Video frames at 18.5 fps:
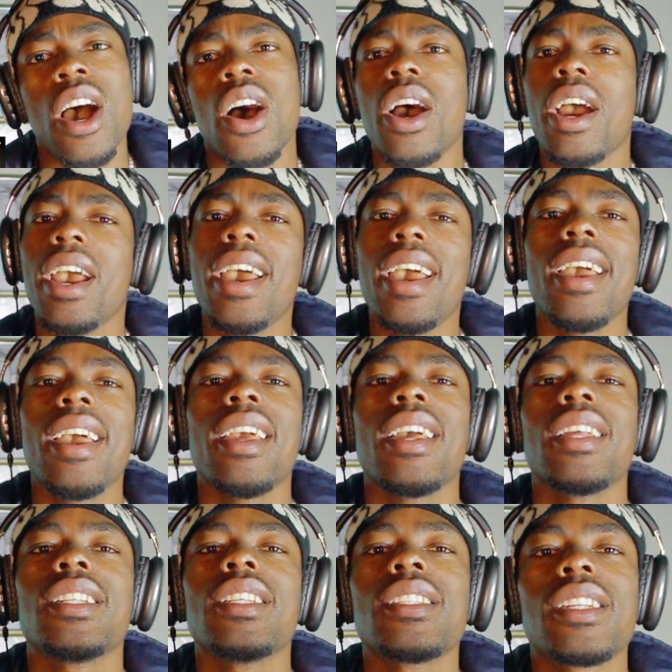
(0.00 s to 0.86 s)
Okay,
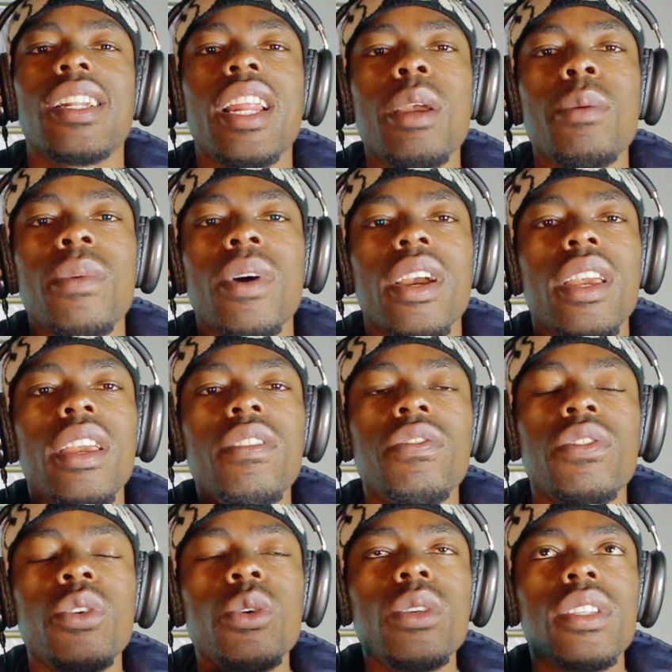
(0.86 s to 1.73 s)
disclaimer.
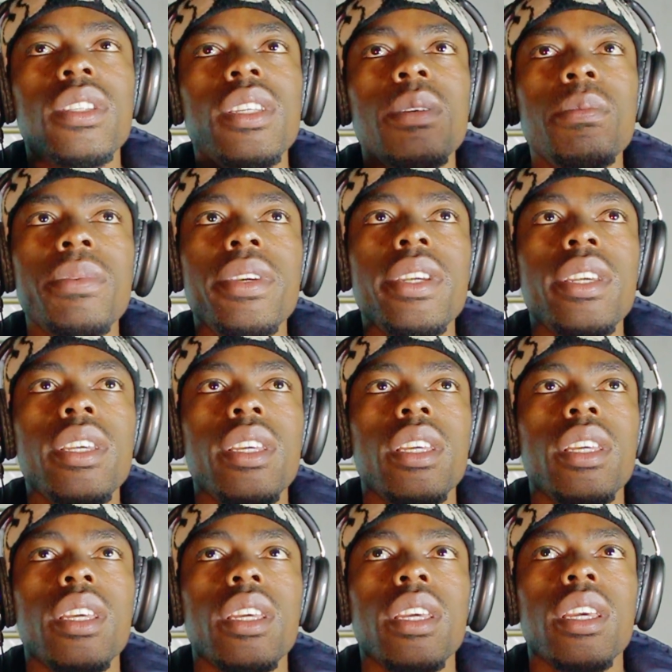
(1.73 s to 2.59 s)
If you see
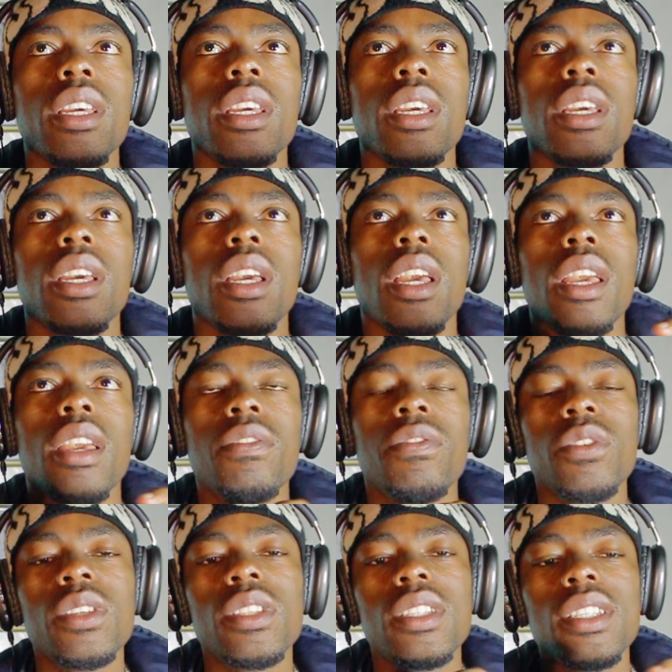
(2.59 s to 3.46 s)

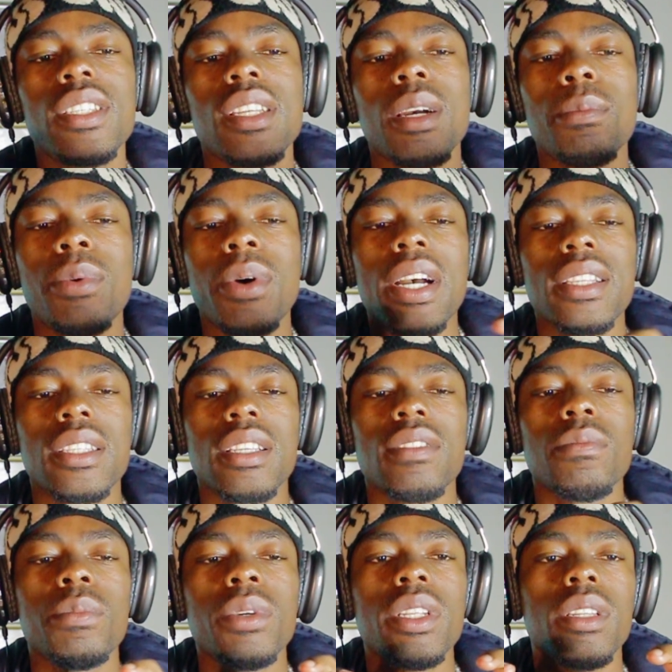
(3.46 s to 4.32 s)
some parts
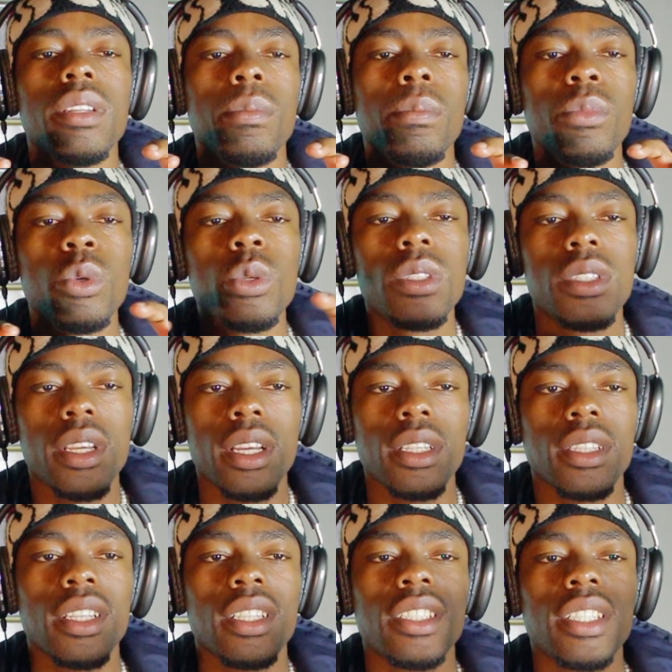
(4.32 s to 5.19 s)
have been
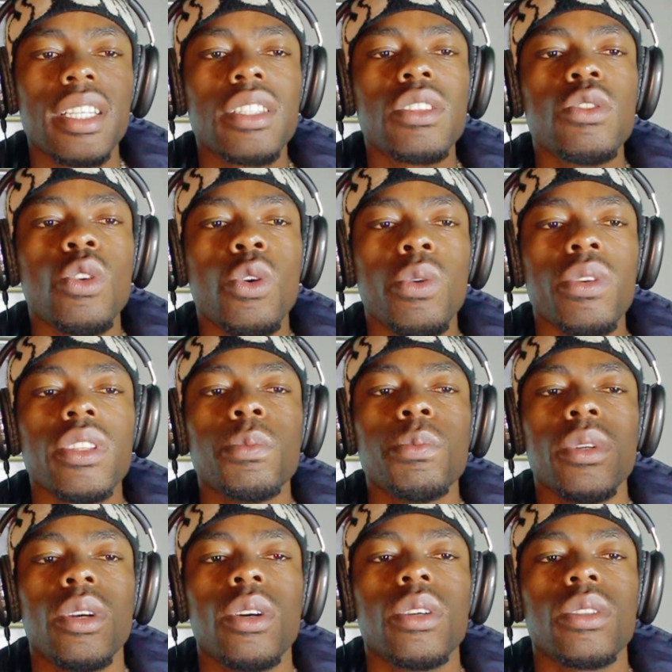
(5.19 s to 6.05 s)
muted, just know it's
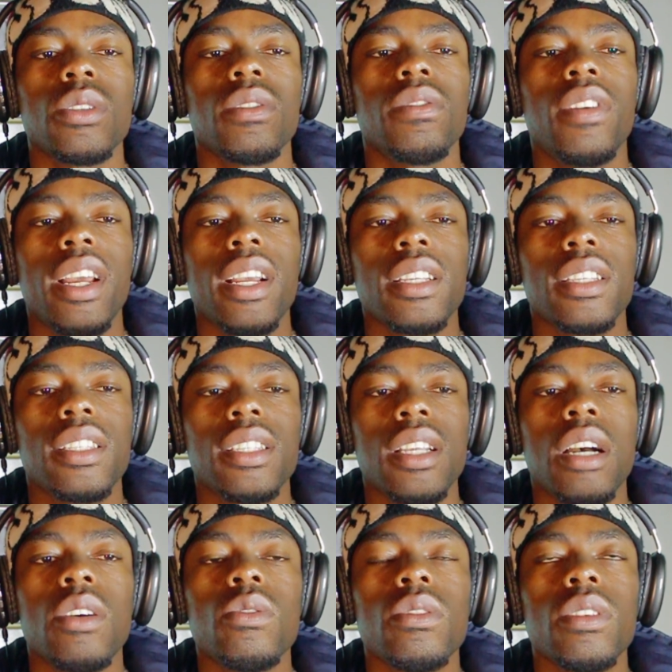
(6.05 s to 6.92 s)
because of like
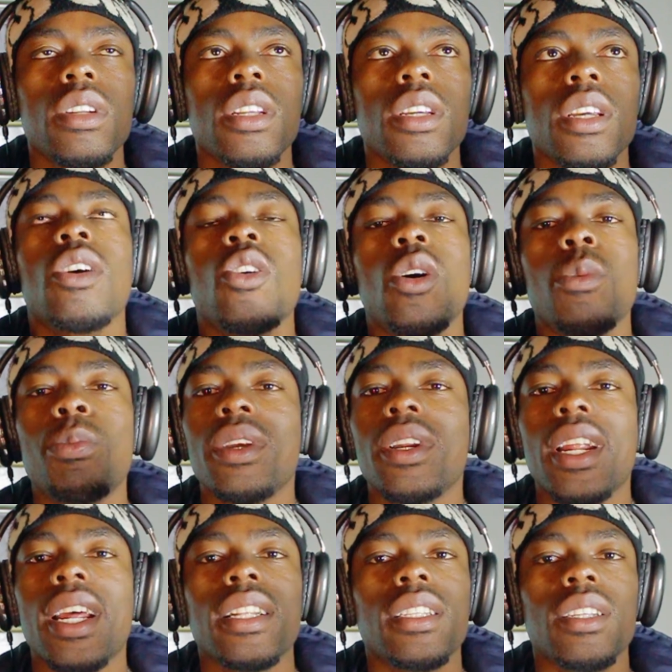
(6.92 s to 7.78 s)
sound
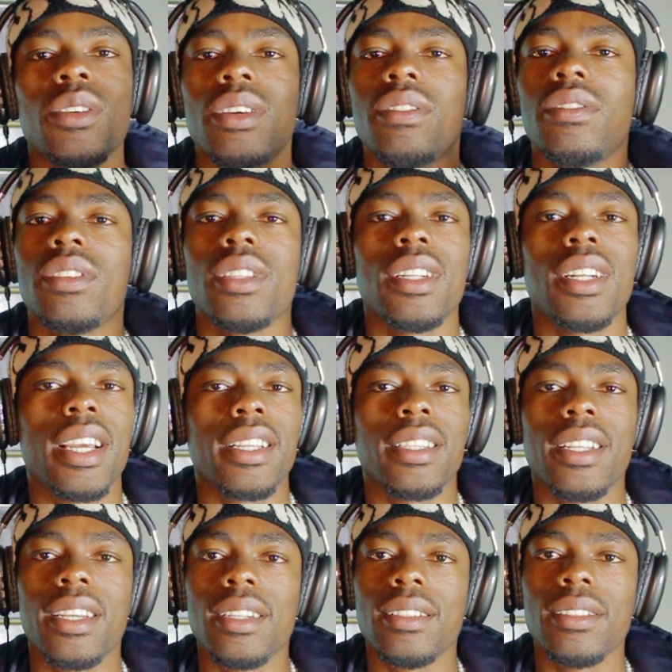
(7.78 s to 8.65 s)
copyright and everything
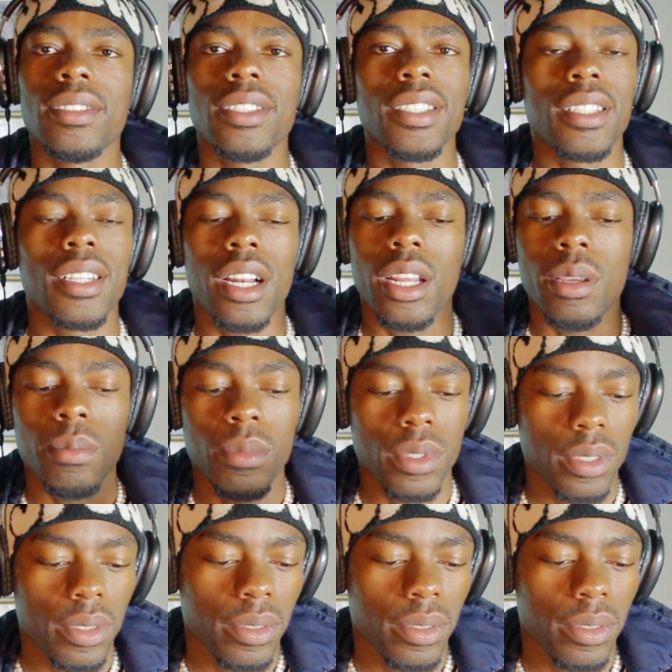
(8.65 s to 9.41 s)
like that. Disclaimer.